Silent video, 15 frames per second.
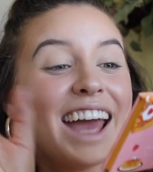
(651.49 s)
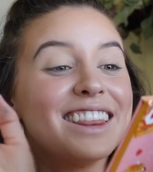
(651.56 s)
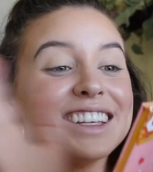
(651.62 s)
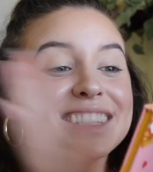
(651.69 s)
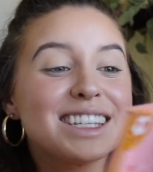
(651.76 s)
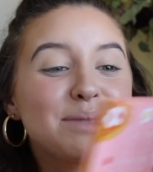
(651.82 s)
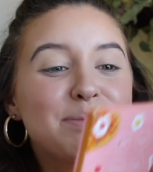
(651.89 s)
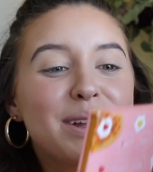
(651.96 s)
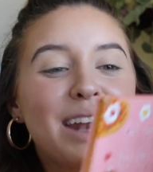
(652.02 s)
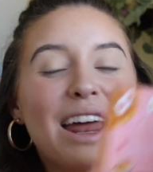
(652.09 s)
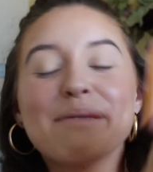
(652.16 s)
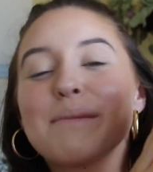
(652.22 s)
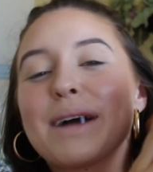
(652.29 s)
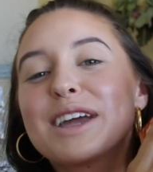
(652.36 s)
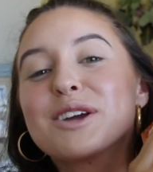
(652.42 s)
This has
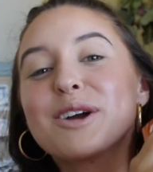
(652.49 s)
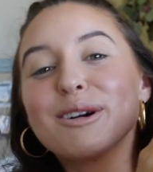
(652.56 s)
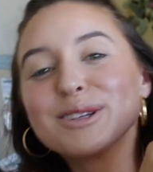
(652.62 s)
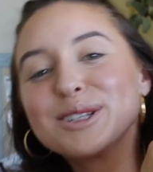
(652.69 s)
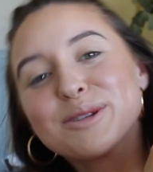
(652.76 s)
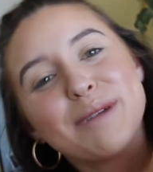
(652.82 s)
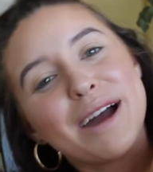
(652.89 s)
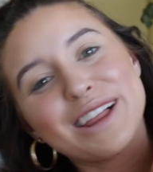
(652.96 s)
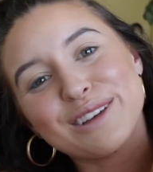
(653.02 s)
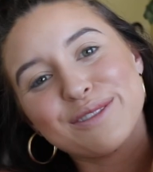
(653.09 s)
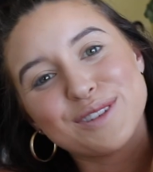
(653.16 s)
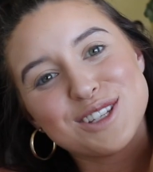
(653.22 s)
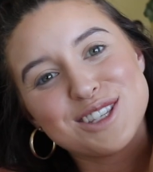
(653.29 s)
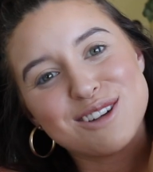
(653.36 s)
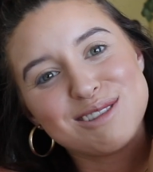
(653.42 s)
been my go-to
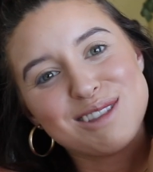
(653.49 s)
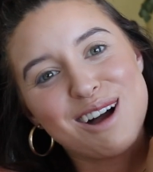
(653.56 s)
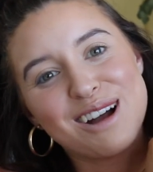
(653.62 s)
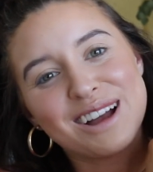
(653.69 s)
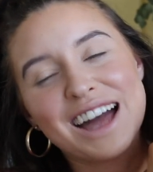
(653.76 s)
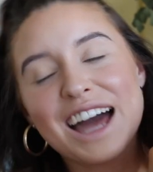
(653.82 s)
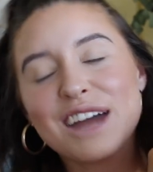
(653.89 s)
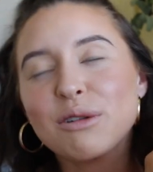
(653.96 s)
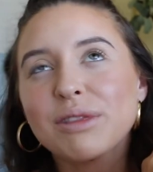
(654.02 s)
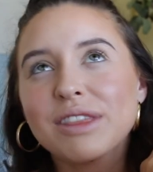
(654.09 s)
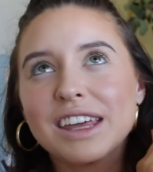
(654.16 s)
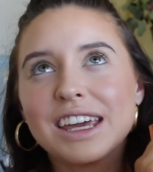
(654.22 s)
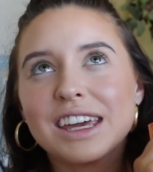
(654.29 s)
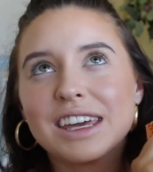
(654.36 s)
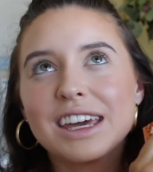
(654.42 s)
palette for so long. I don't
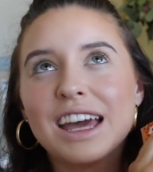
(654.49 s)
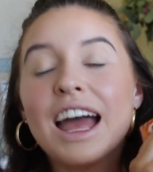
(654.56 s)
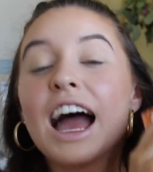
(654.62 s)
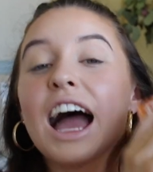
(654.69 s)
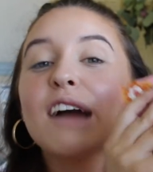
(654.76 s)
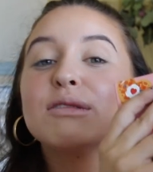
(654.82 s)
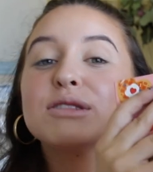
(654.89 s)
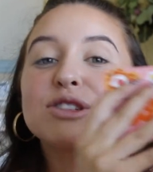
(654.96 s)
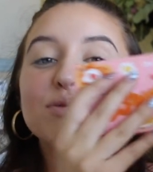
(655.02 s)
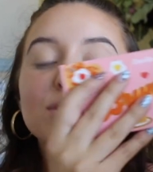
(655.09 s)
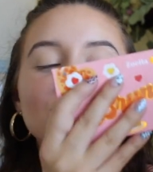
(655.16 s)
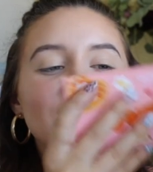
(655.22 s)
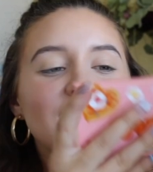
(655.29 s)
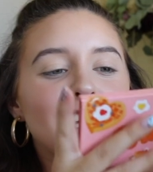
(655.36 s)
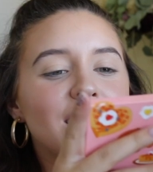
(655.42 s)
think, I was
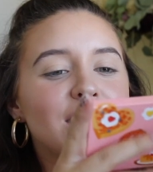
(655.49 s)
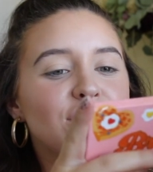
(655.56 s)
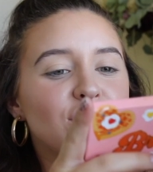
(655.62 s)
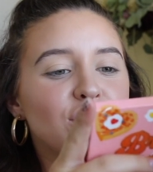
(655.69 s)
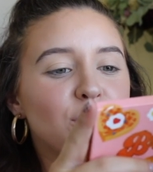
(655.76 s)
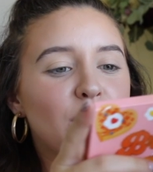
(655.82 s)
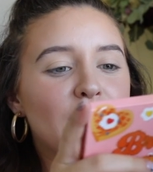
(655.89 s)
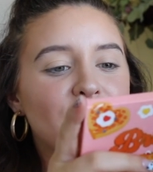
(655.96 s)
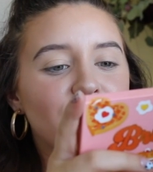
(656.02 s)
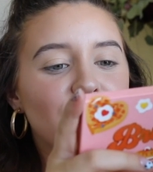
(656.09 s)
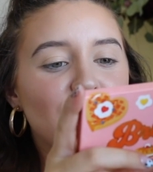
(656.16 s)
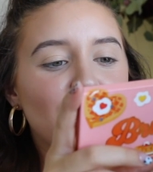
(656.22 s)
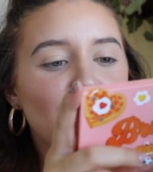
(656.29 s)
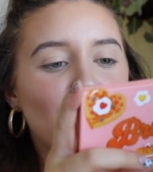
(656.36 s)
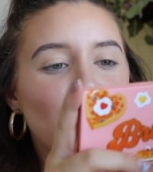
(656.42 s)
originally gonna do a
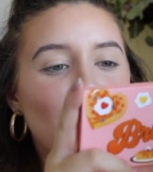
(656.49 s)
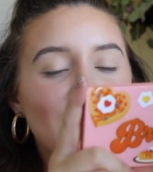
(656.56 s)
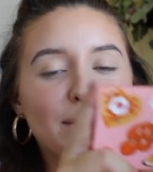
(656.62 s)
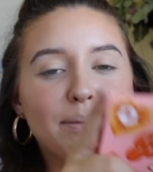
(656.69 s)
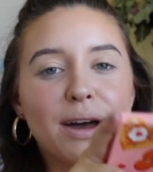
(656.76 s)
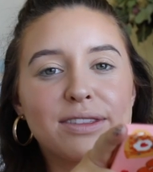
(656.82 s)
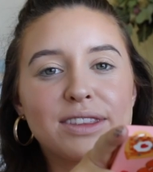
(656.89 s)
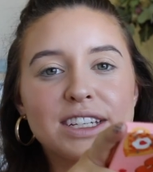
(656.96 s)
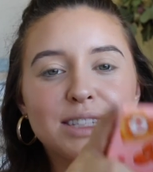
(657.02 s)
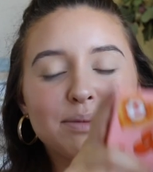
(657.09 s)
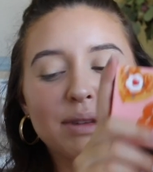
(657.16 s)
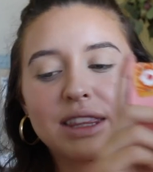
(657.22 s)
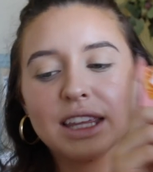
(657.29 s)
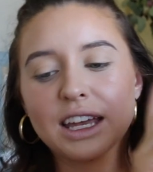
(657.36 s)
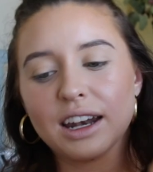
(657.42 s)
video all about this,
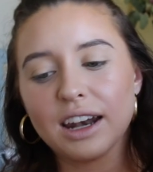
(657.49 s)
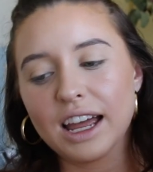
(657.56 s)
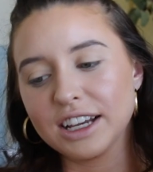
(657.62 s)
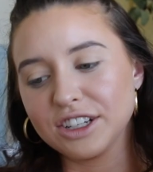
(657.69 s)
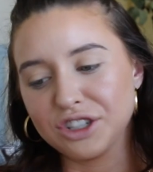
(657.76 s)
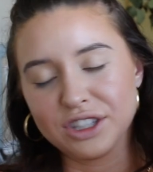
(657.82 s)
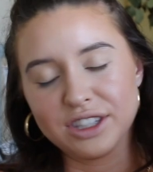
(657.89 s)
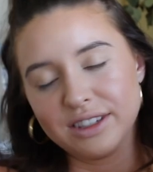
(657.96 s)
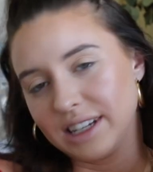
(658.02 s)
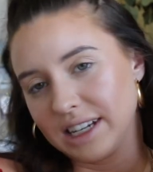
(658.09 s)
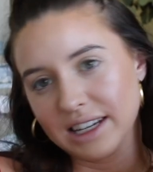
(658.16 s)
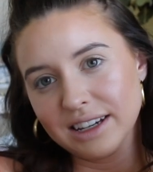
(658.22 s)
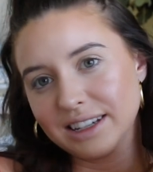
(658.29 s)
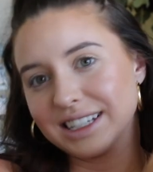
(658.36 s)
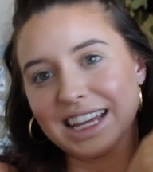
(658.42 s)
but then I just
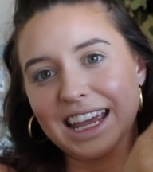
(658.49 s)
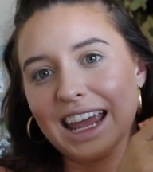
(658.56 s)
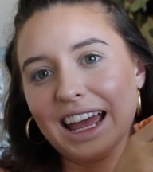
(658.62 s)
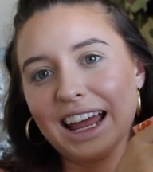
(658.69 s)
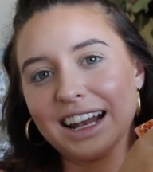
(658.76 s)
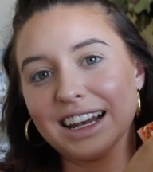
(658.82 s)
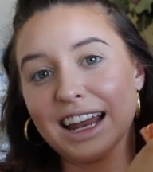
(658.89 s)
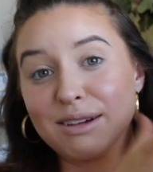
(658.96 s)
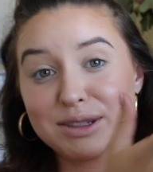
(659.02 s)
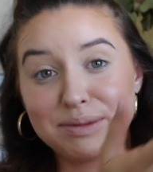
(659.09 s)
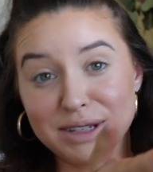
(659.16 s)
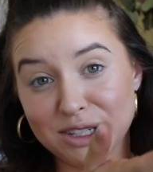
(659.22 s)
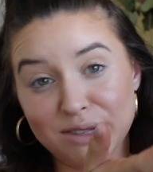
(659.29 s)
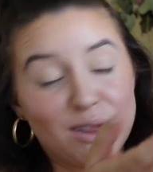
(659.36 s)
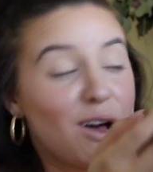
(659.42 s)
didn't, and now it's
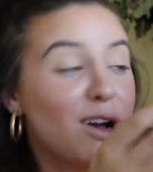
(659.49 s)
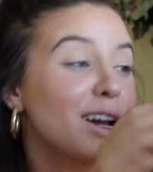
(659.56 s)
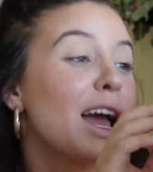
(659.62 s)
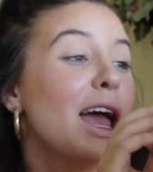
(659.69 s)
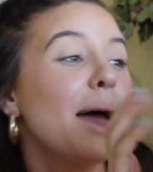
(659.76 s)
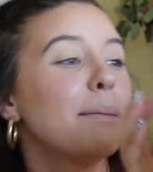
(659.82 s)
been too long.